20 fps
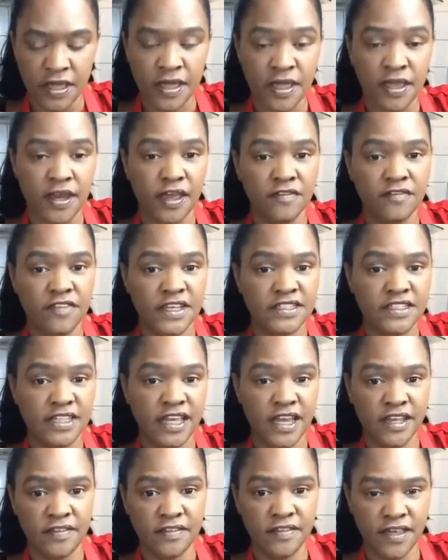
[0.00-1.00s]
Now if there's
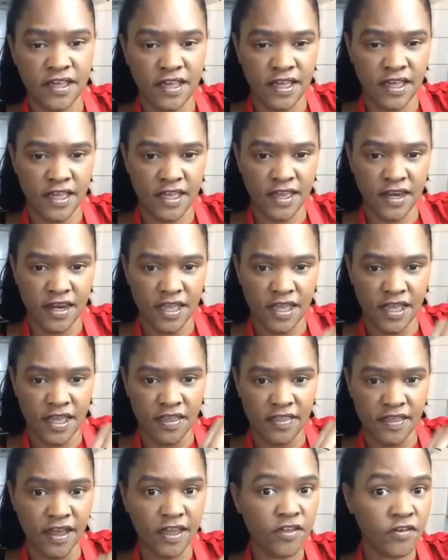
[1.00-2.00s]
anything in here
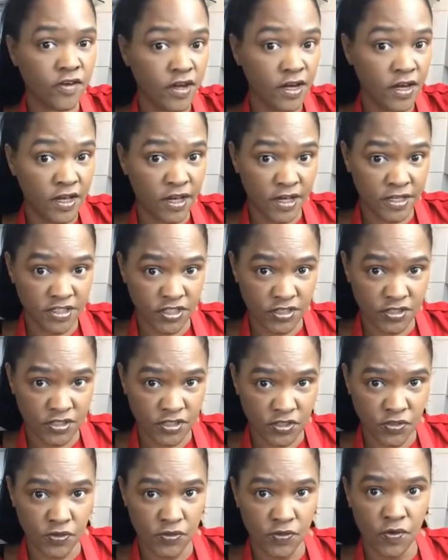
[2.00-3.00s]
that you're allergic
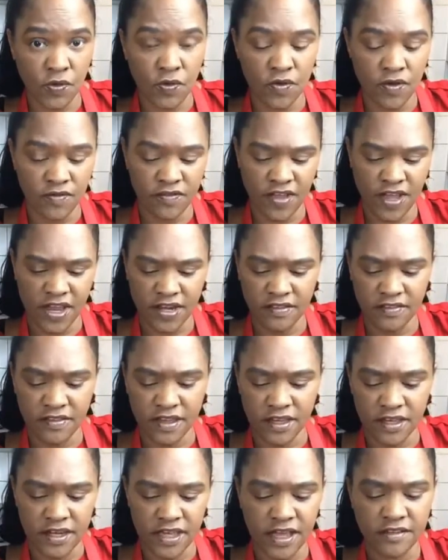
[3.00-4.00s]
to, or if
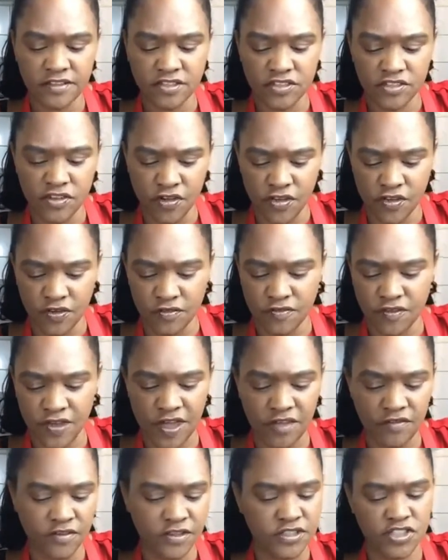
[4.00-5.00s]
anything in here is not your
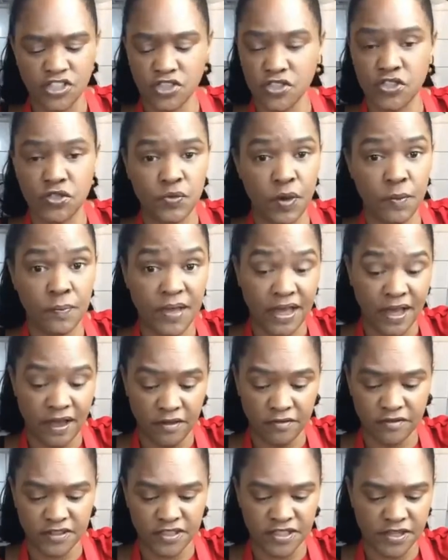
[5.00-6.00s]
favourites, just swap it
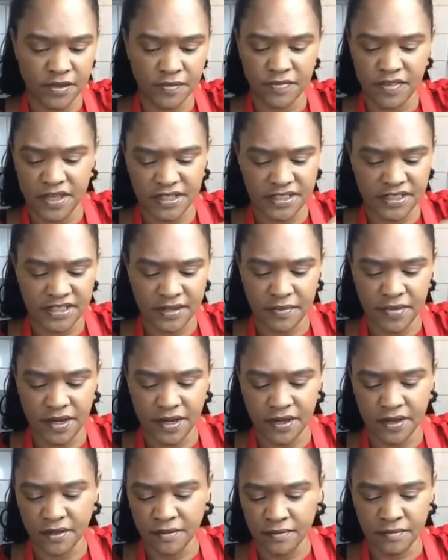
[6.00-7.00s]
out for something
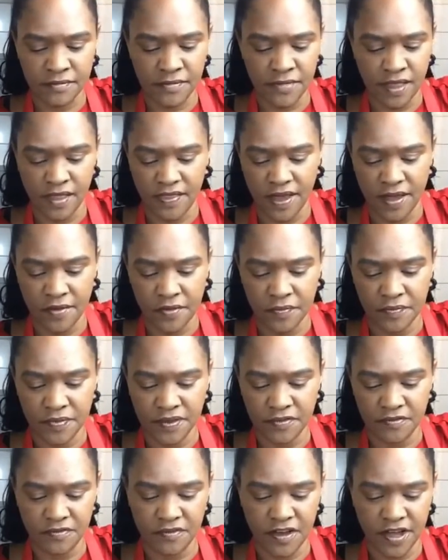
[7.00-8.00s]
similar and that will be
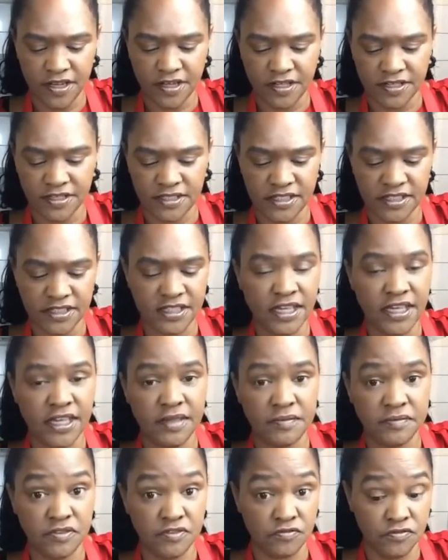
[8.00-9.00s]
fine, because this
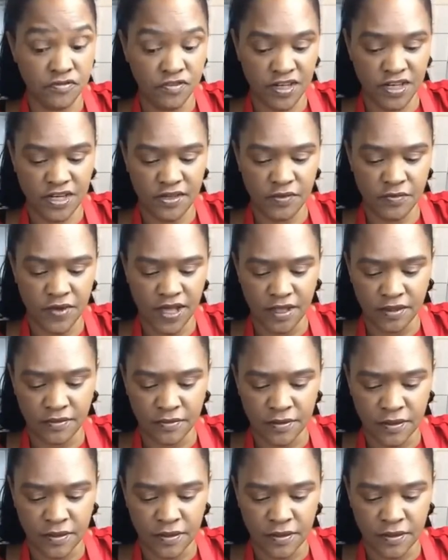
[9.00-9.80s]
keeps really well.